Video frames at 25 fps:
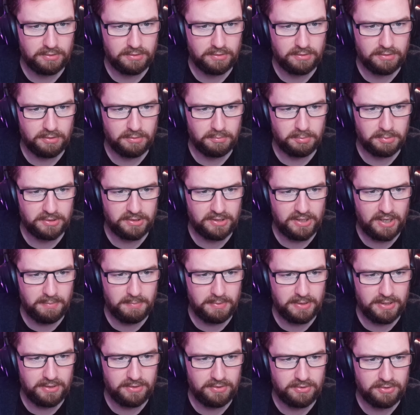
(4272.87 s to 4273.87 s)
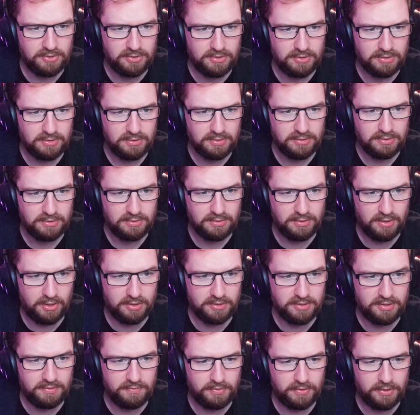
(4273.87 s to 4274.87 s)
Double damage.
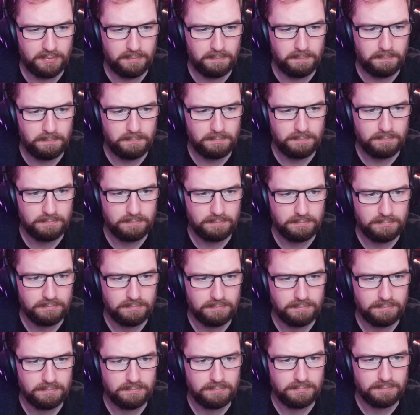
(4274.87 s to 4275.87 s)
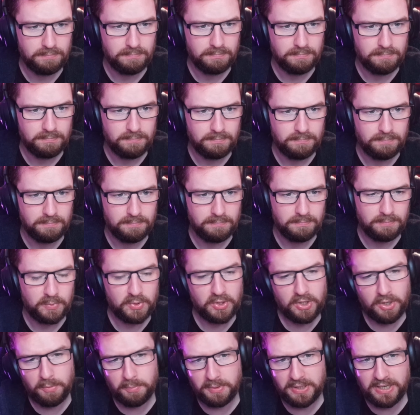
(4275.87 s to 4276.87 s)
Lots of them.
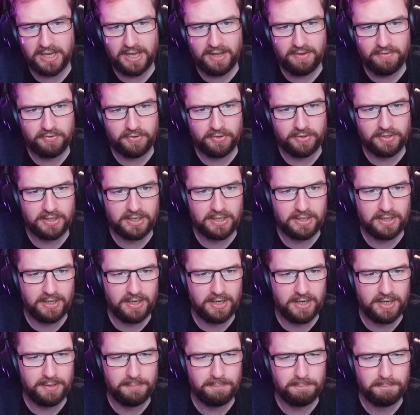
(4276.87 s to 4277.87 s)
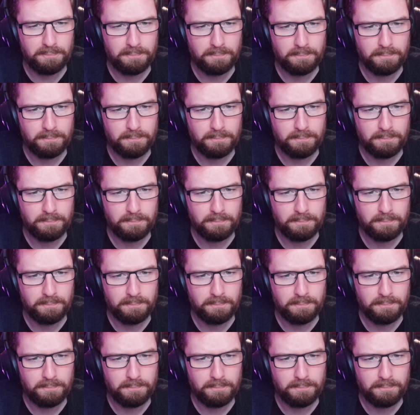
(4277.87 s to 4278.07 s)
Gotta be careful on the climb.